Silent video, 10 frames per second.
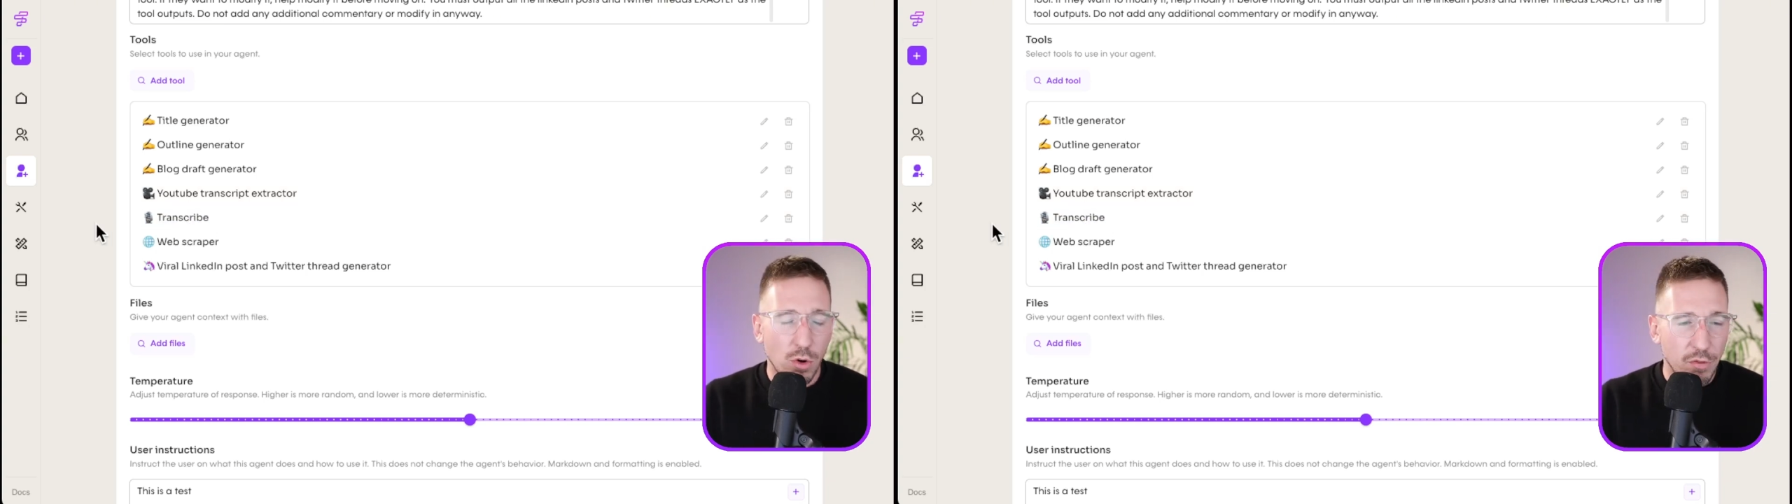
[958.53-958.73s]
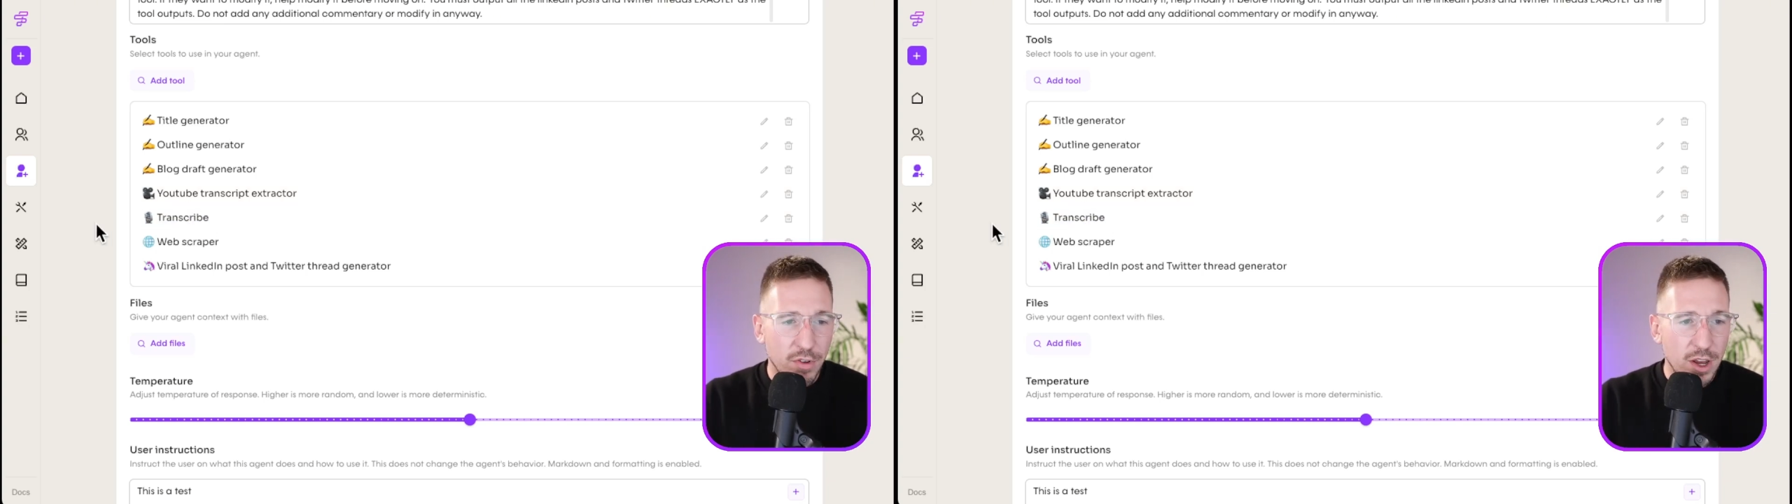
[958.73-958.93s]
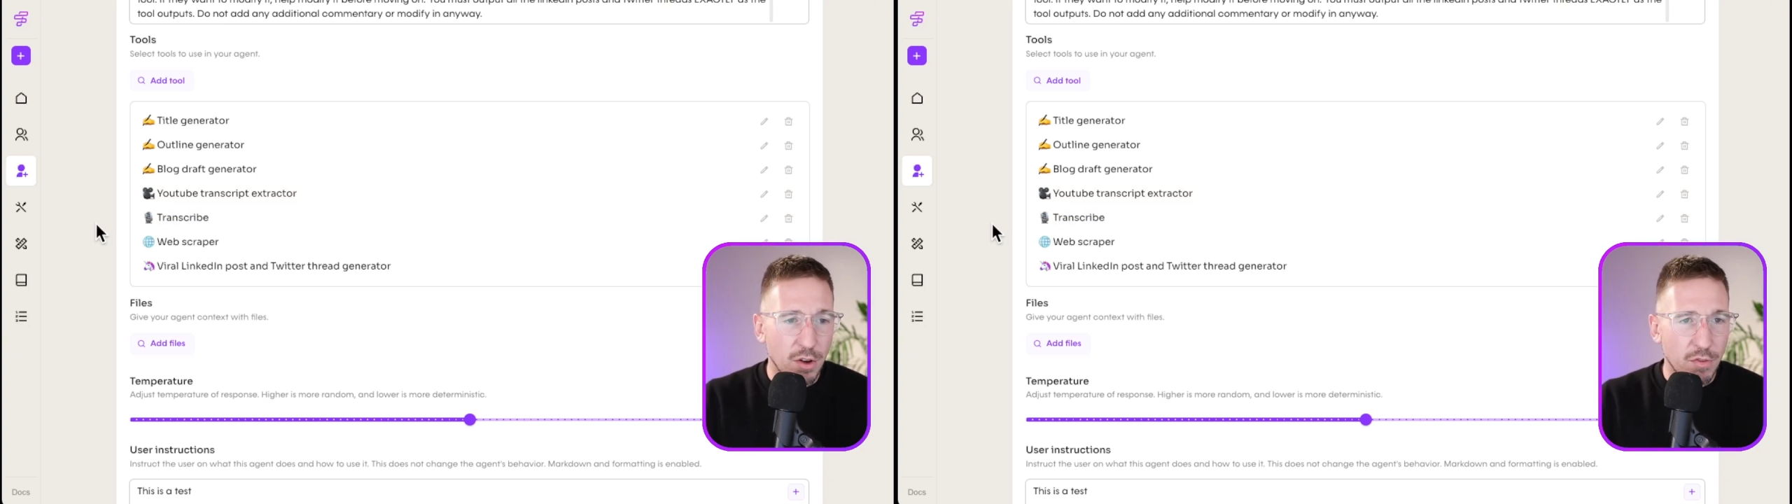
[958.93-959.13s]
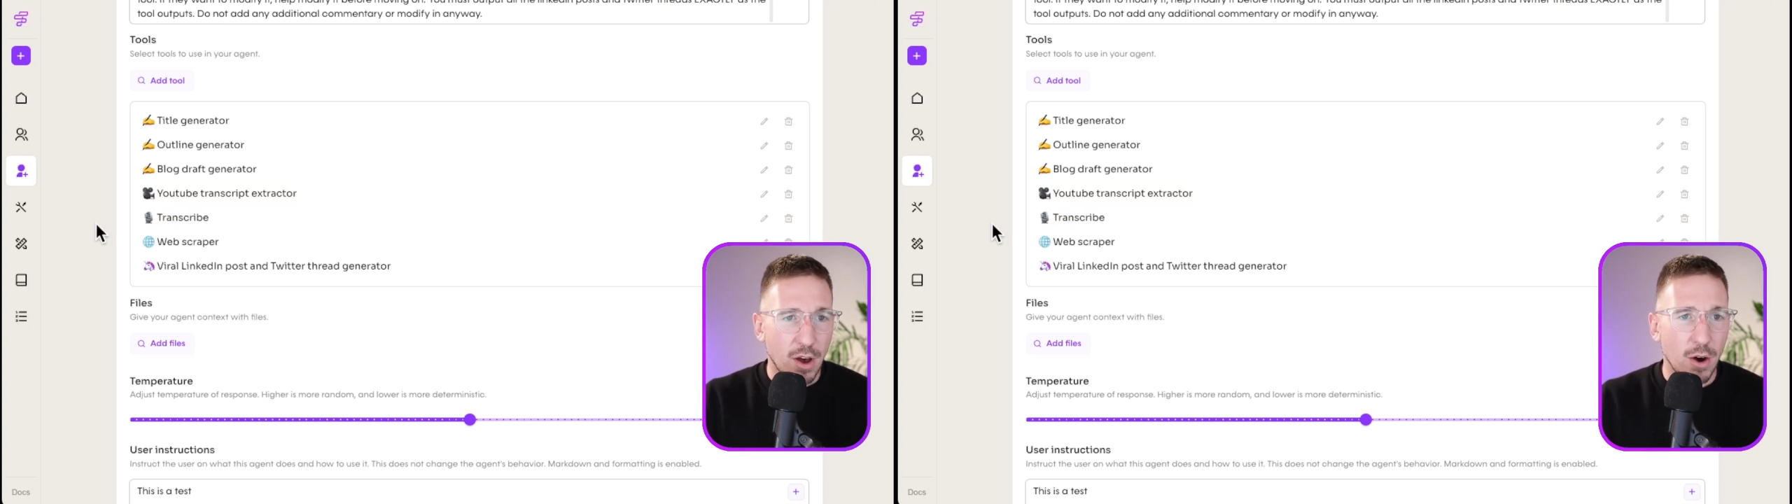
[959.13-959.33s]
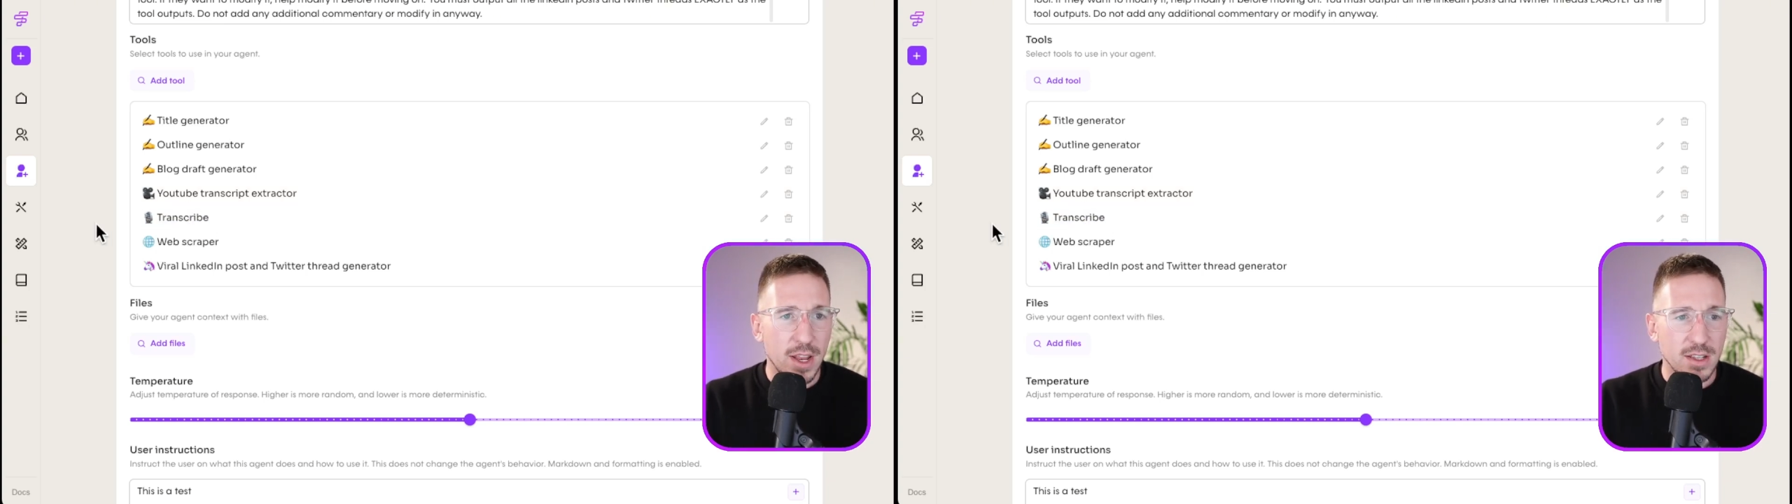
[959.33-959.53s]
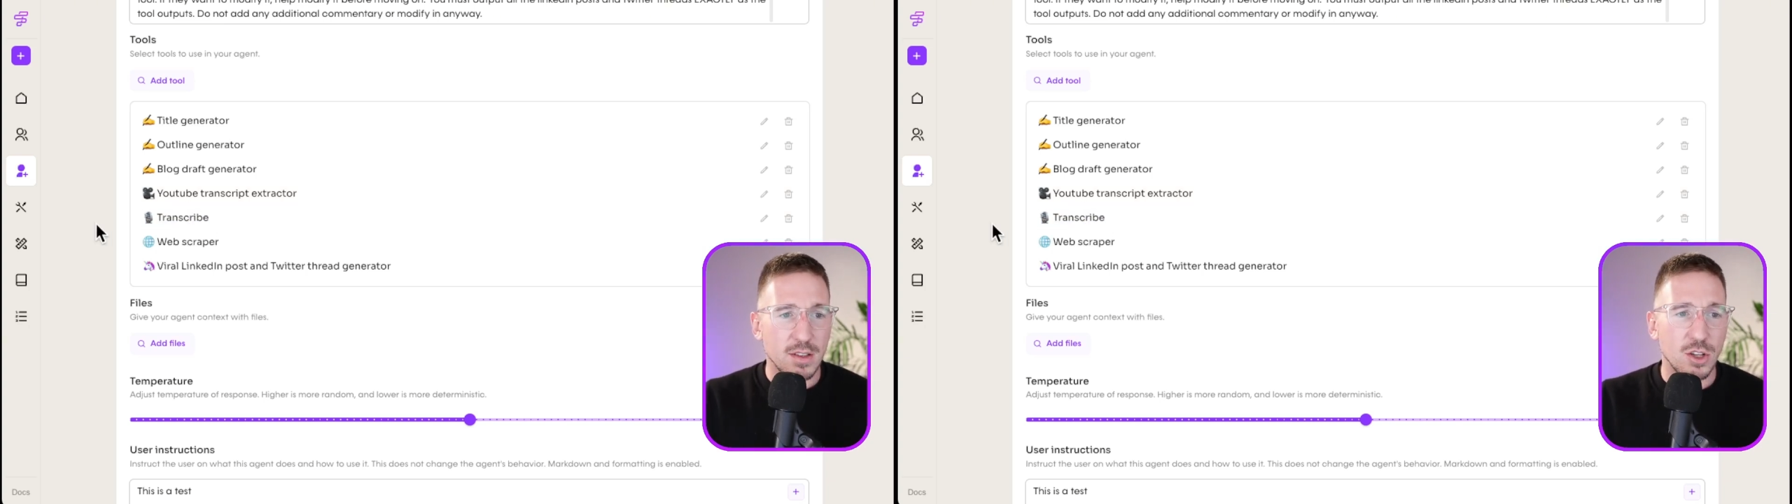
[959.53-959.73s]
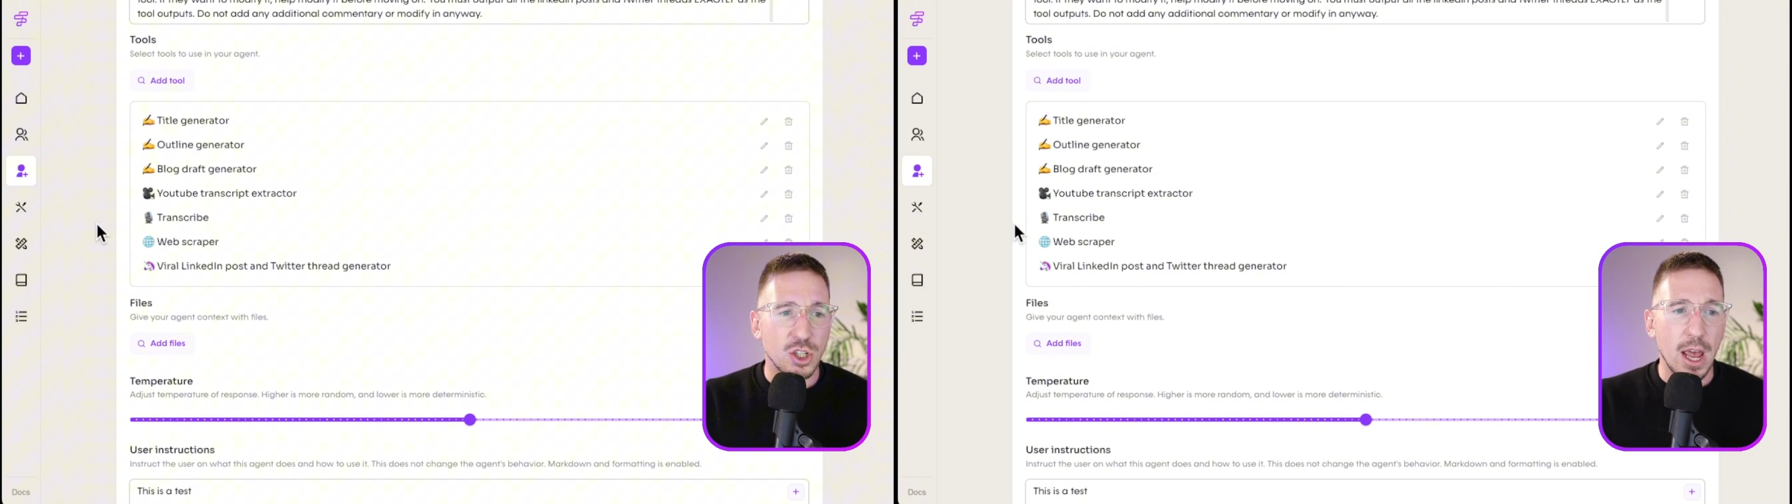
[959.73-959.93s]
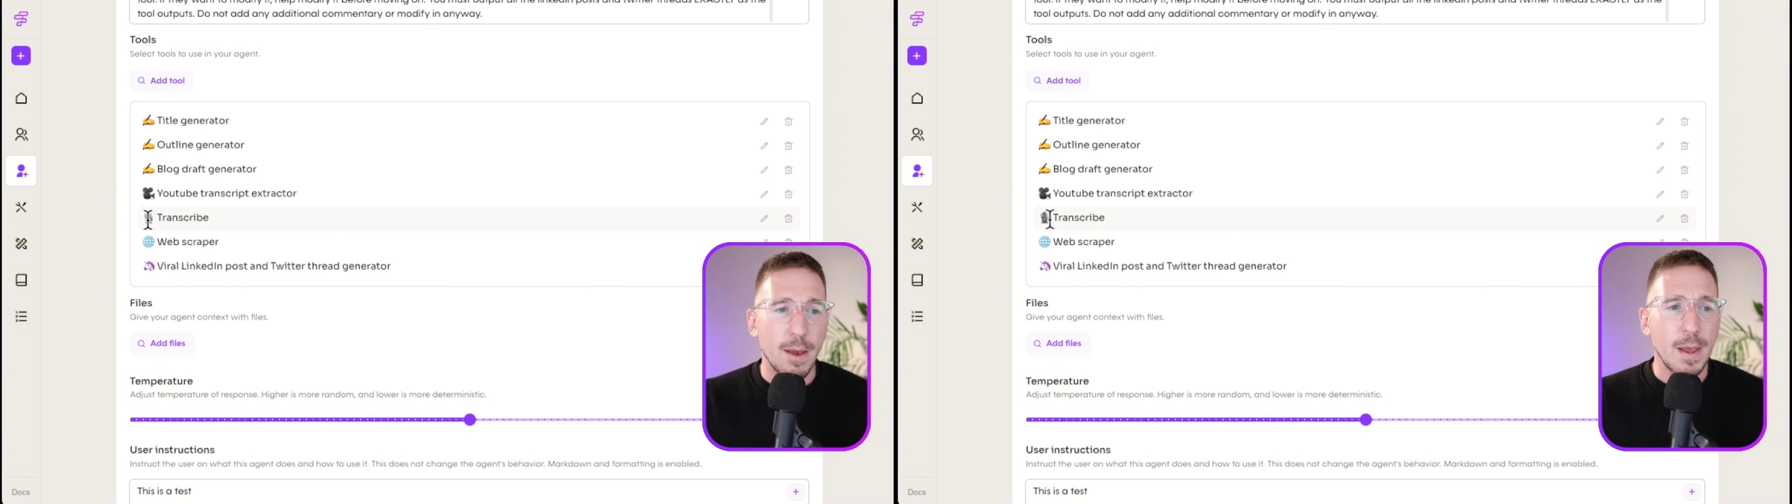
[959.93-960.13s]
video file into the
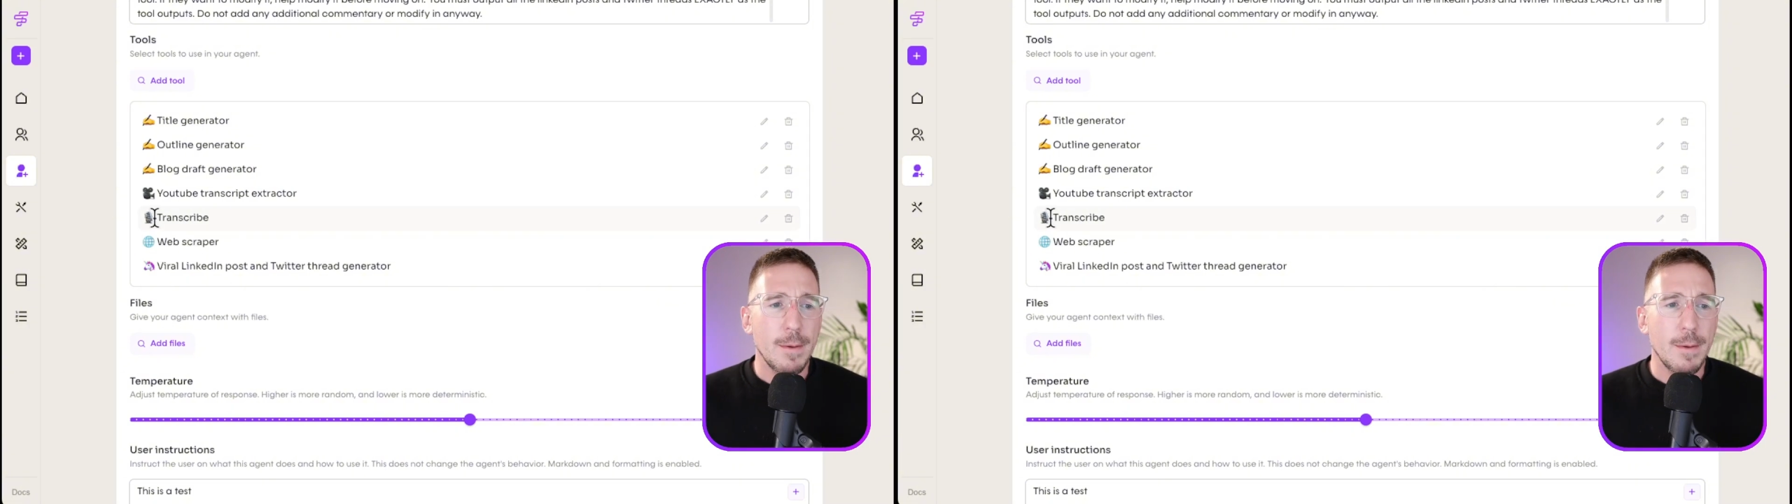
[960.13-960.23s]
chat,